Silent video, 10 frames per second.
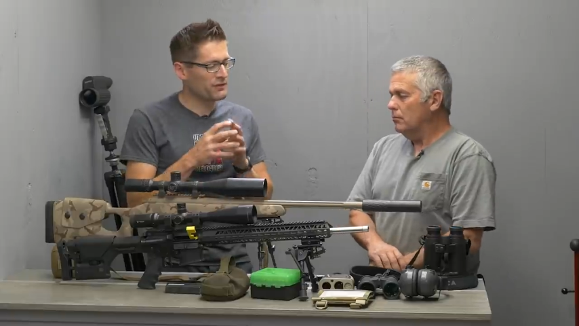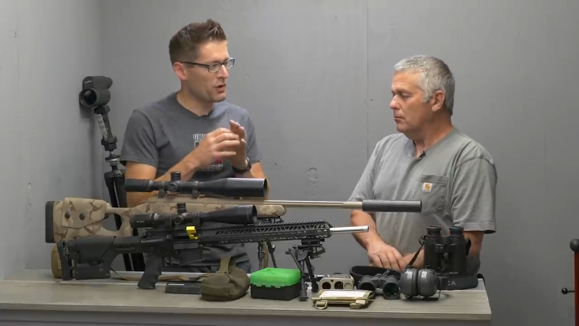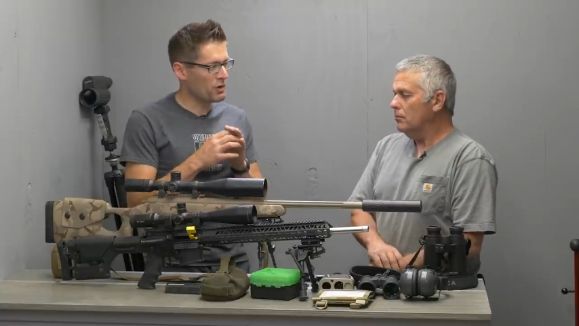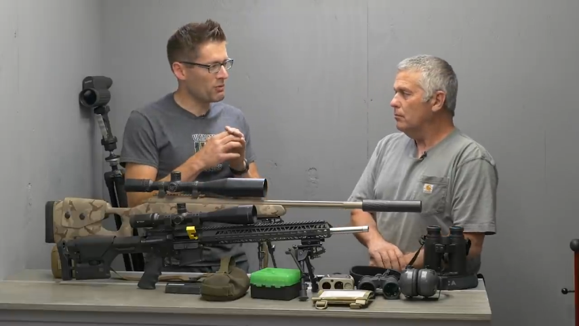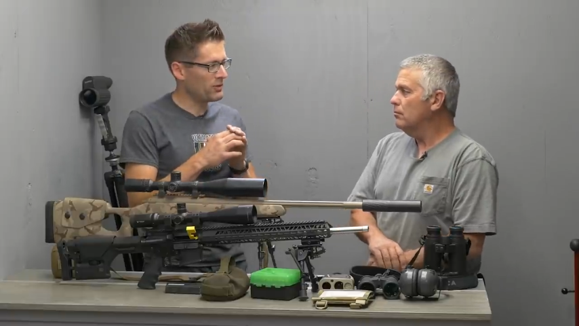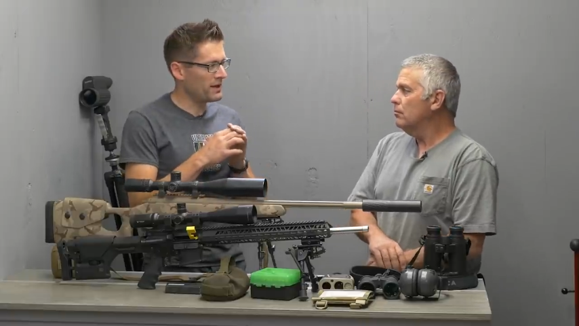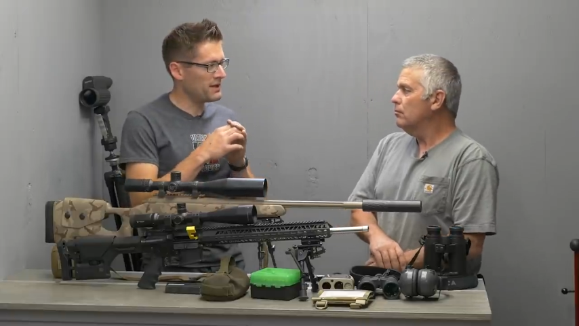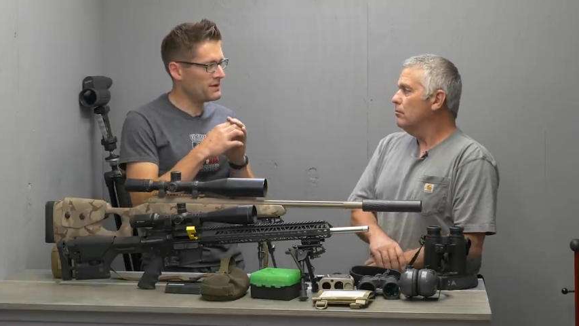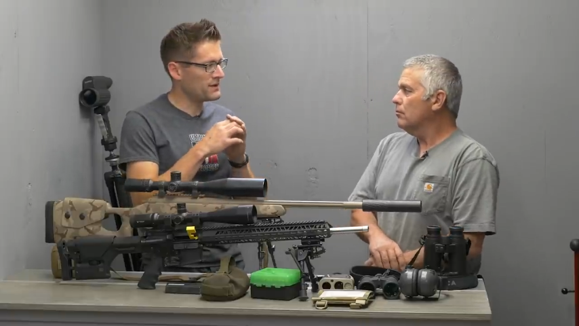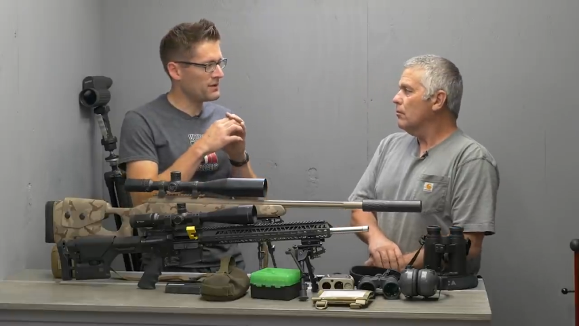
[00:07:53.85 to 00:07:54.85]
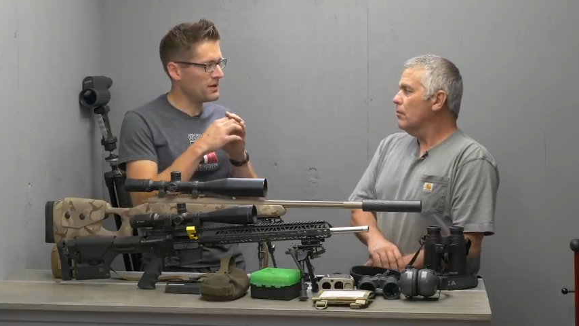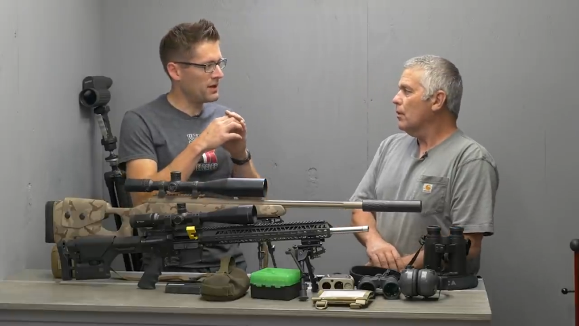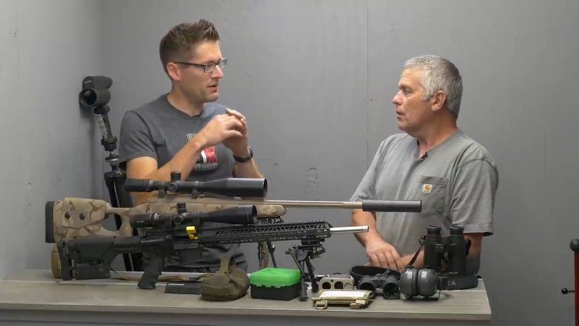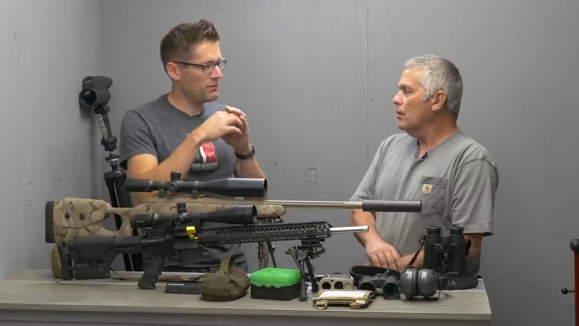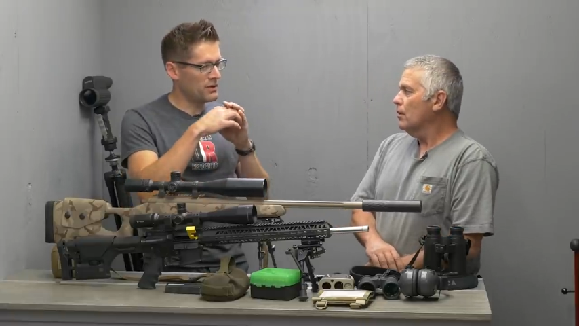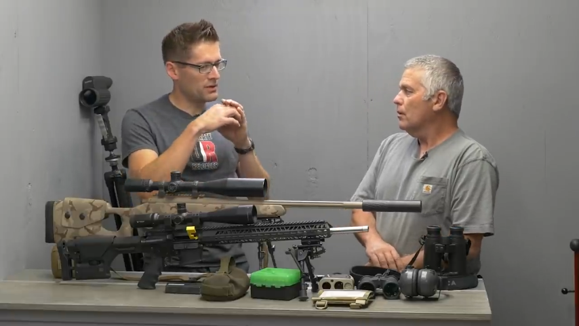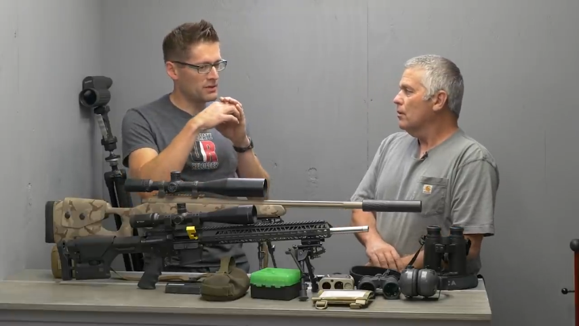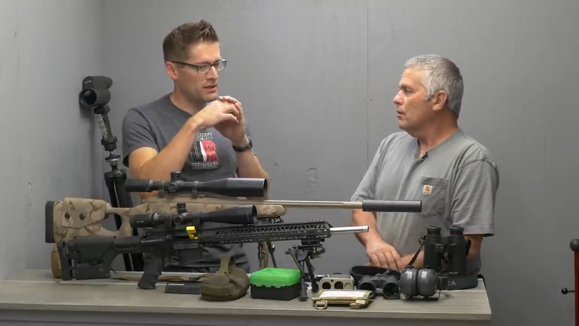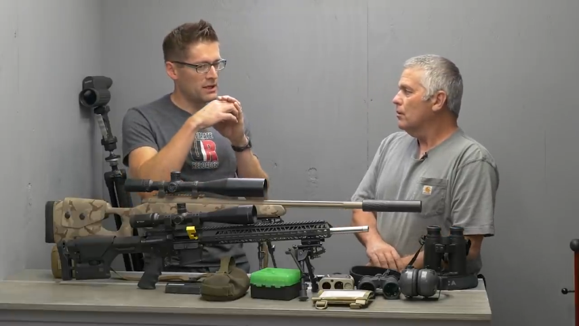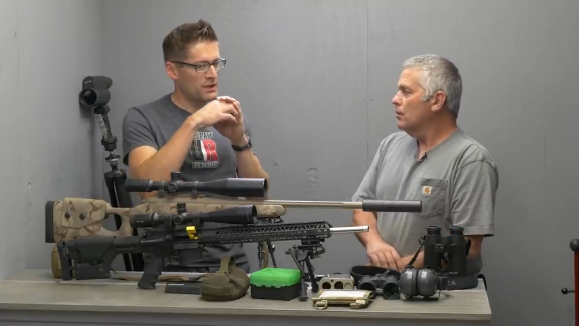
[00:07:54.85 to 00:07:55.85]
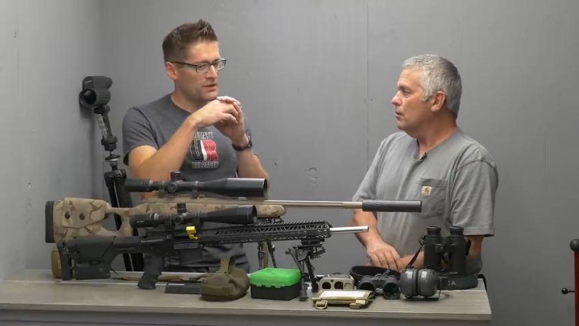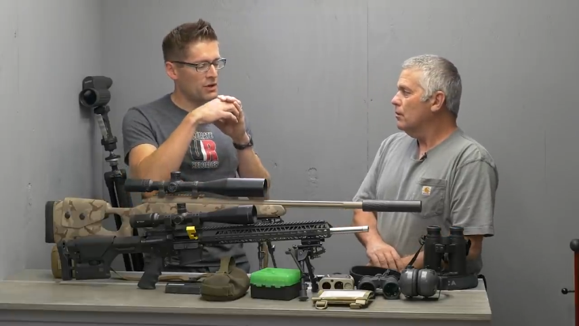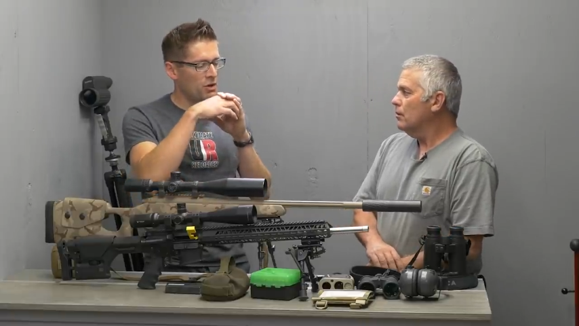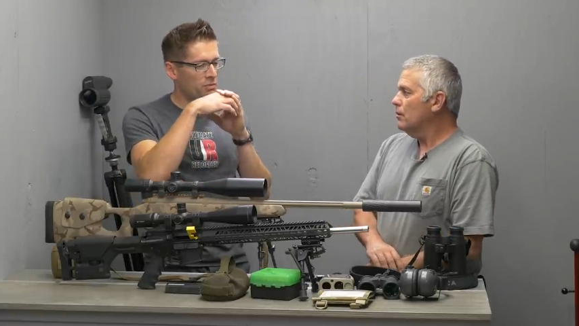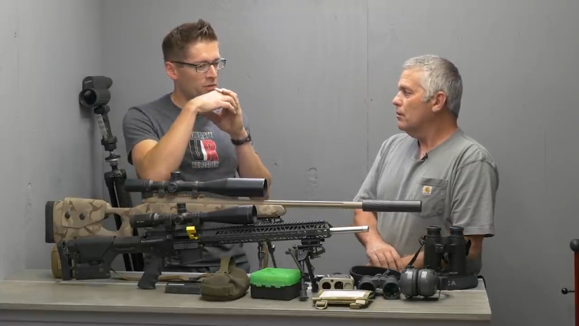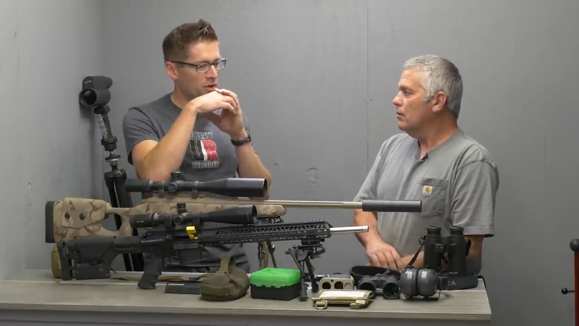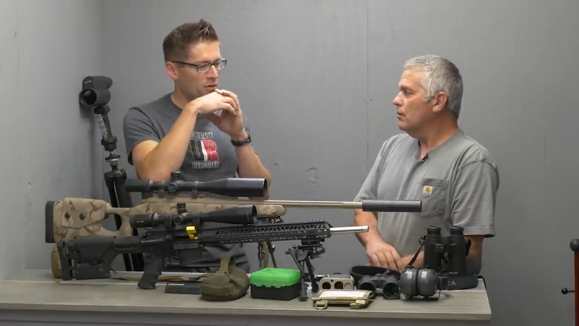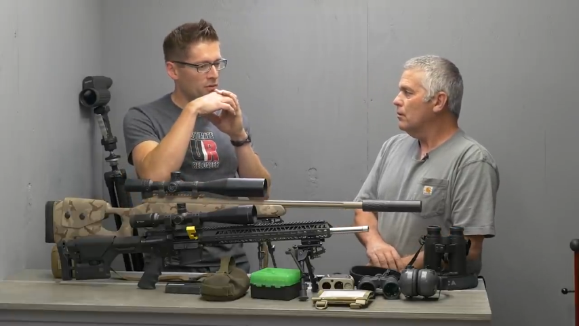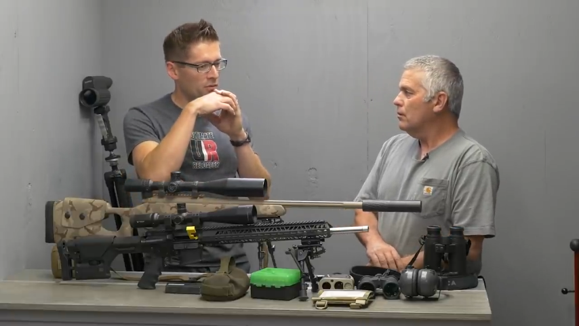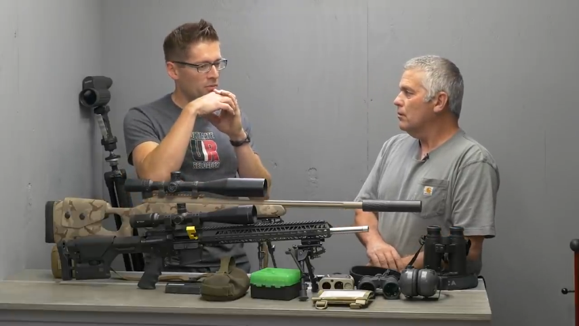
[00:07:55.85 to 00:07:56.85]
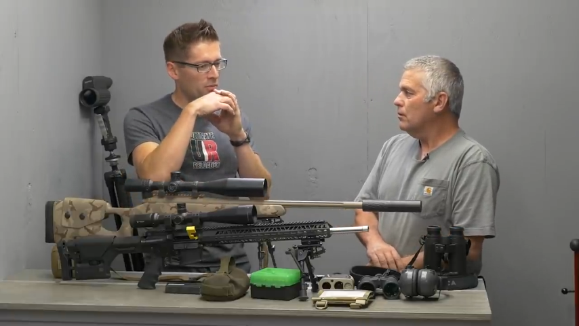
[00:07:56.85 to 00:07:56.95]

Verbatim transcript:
Speaker 1: focal plane uh, will scope will